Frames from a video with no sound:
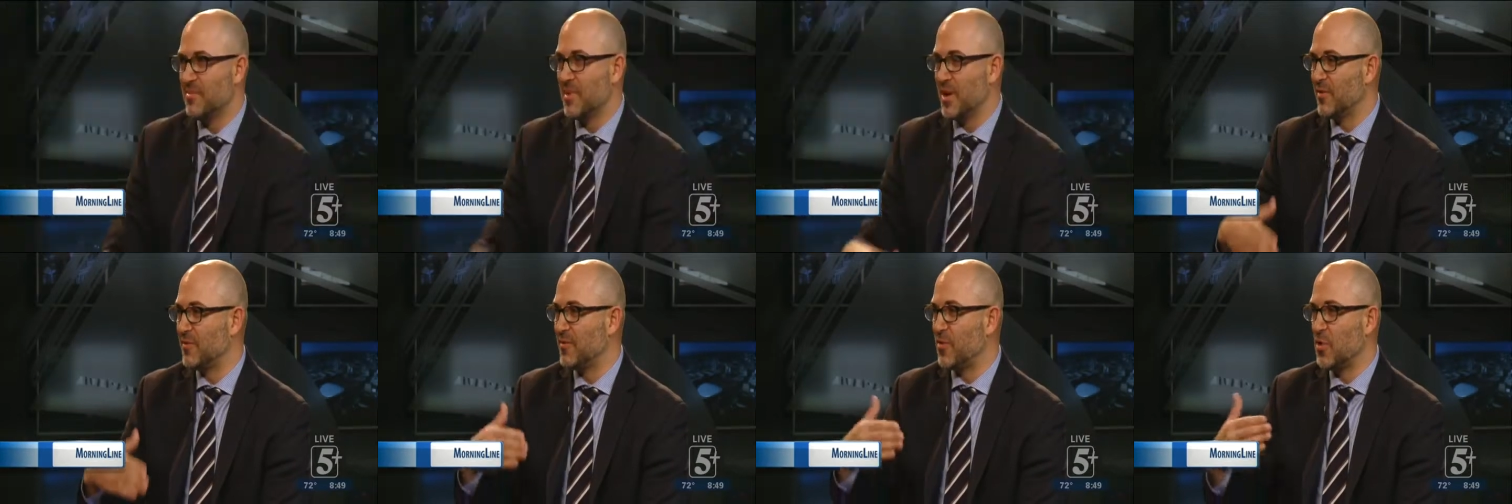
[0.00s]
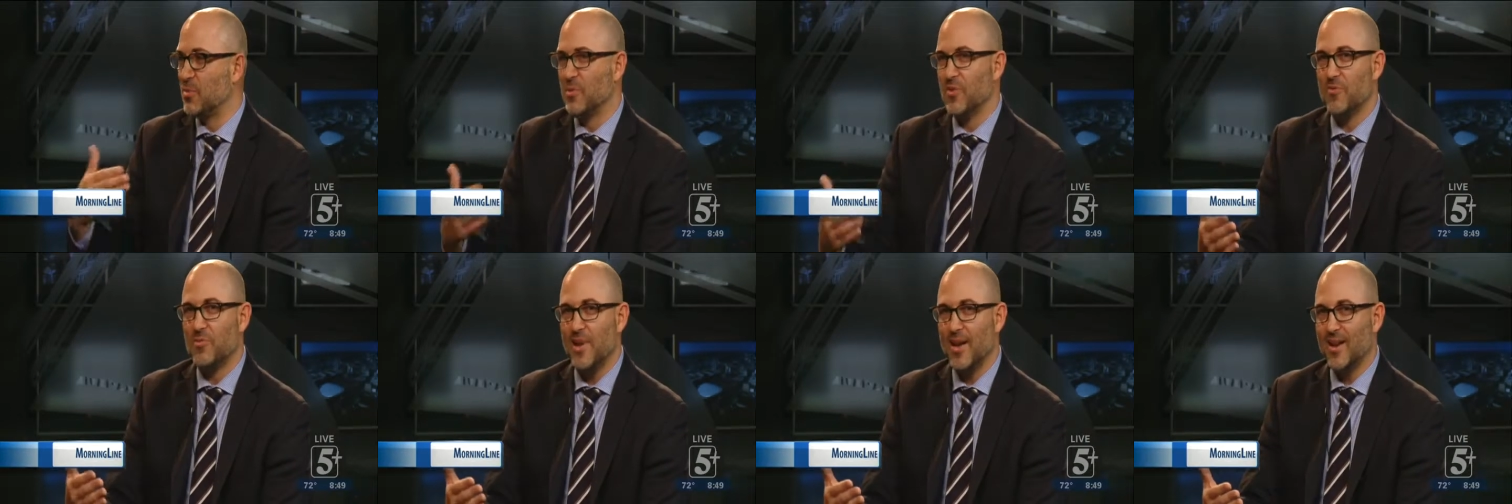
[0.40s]
form
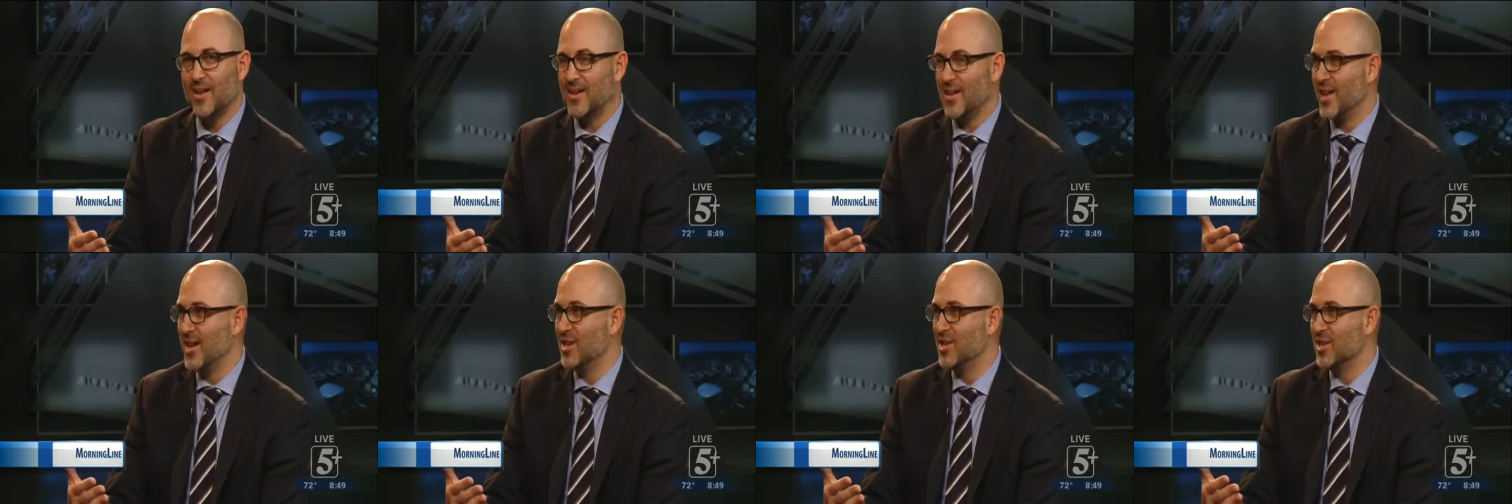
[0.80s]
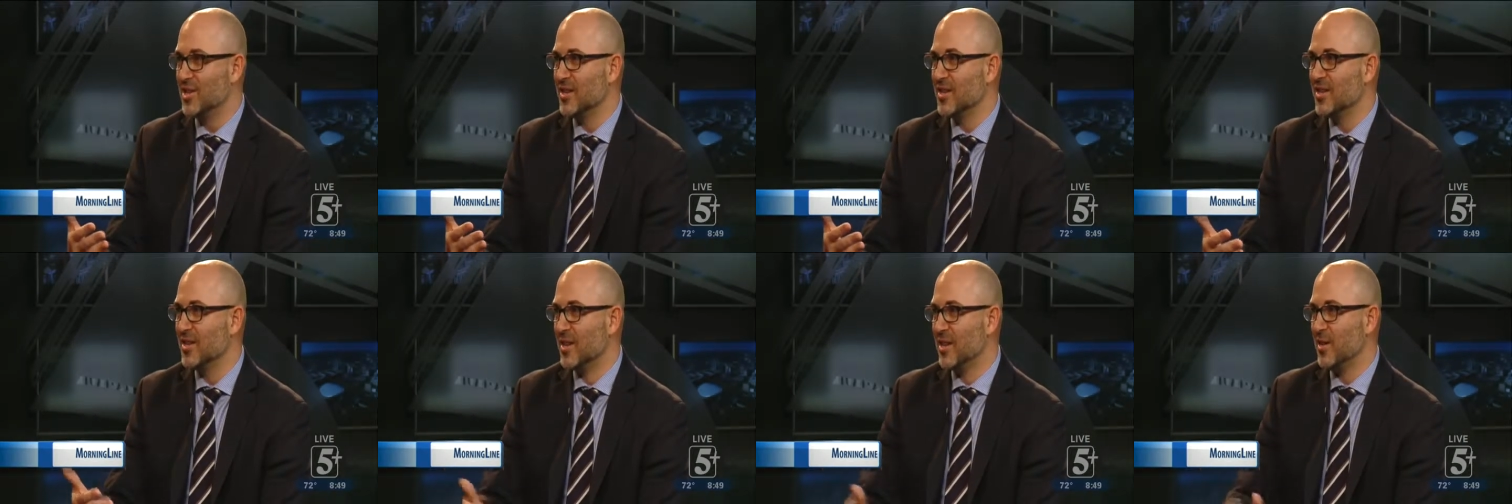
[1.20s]
of
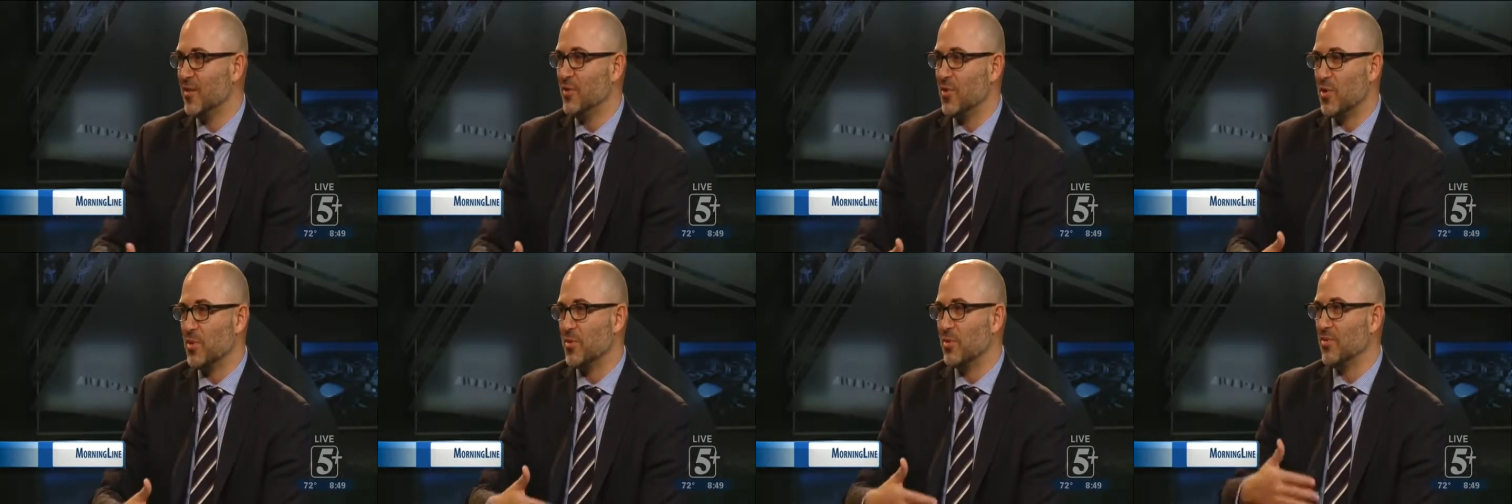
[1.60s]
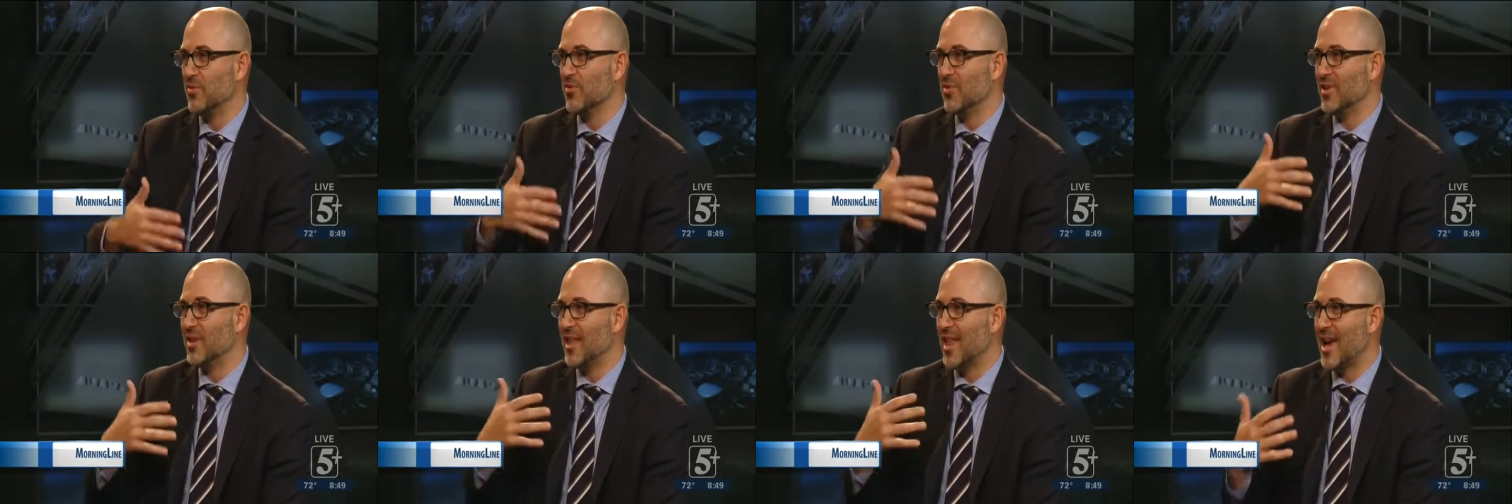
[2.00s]
meditation, uh -huh. form of
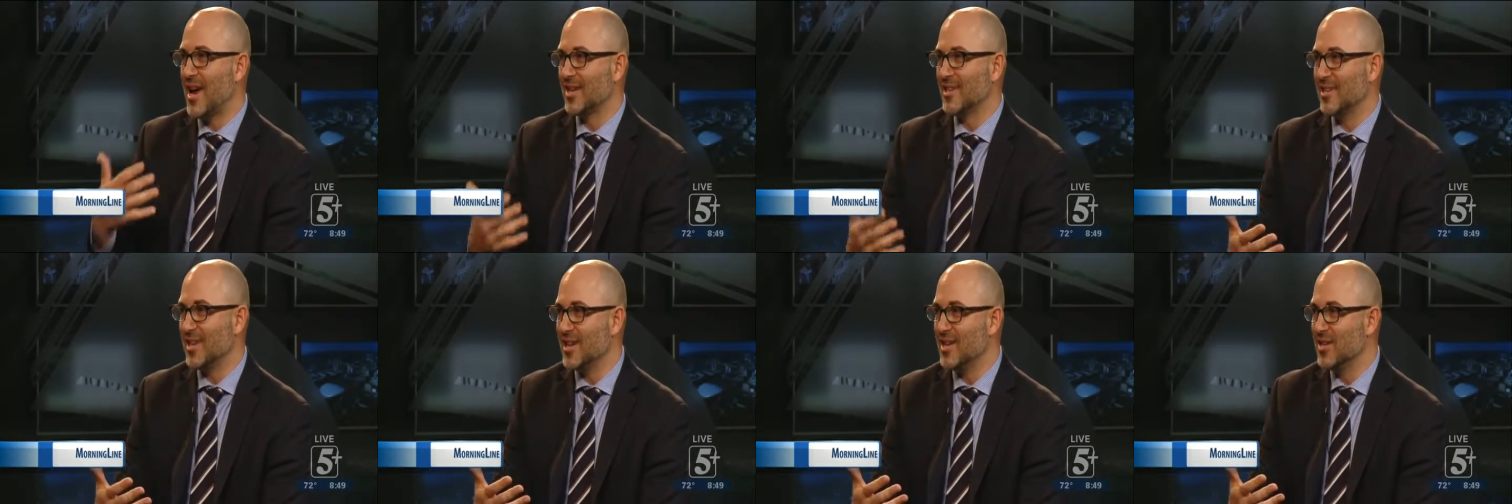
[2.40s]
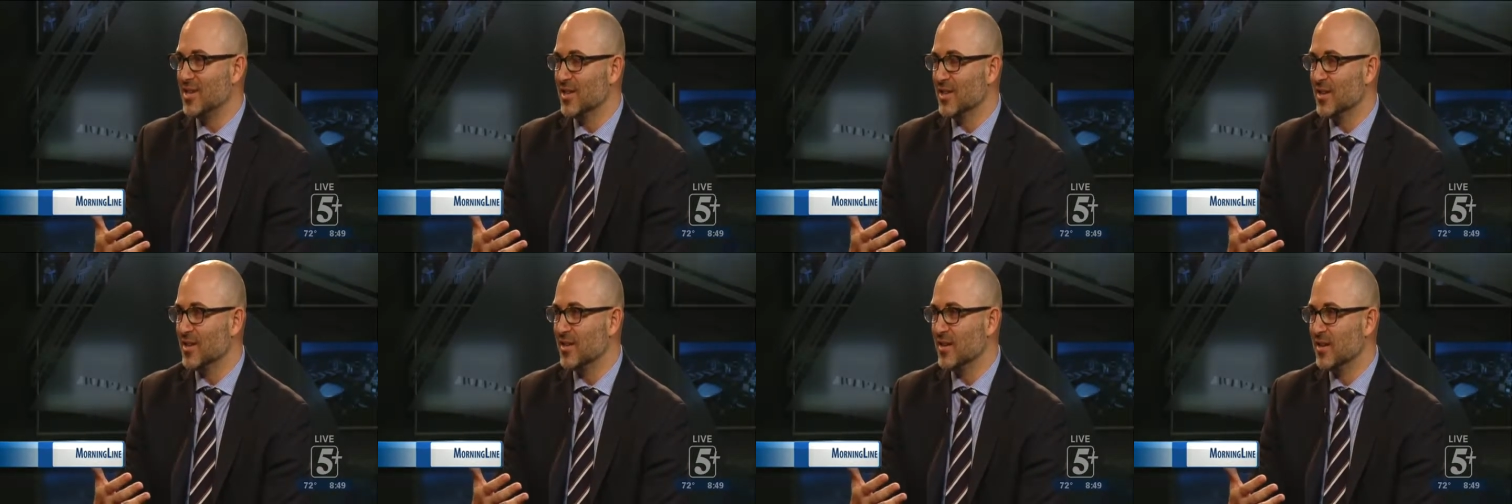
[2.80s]

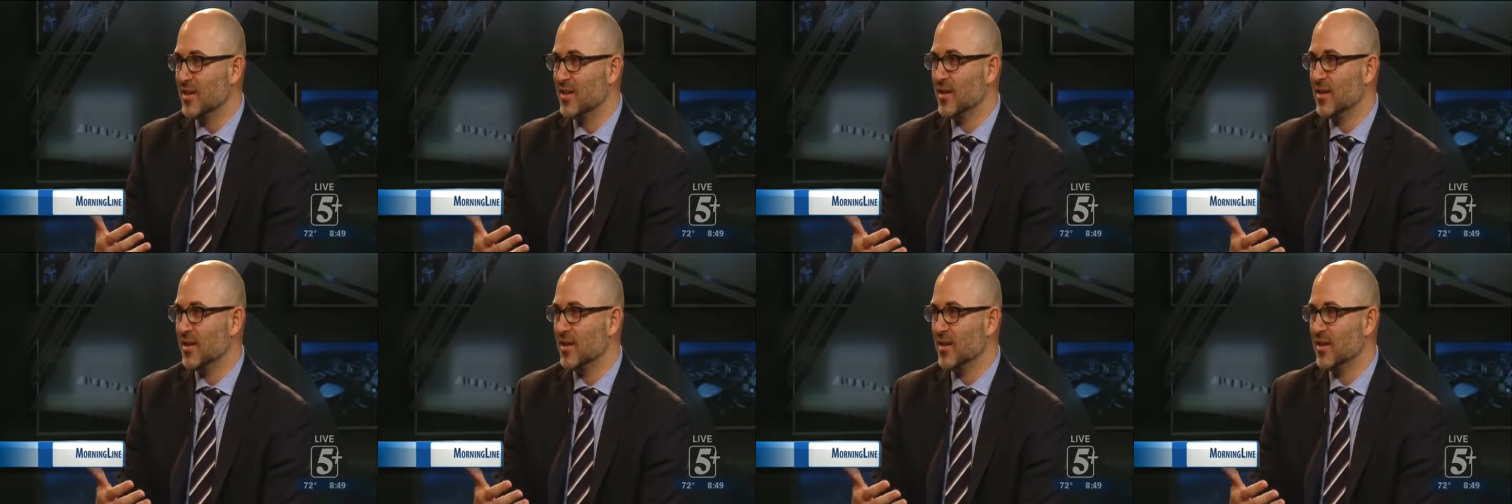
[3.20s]
relaxation.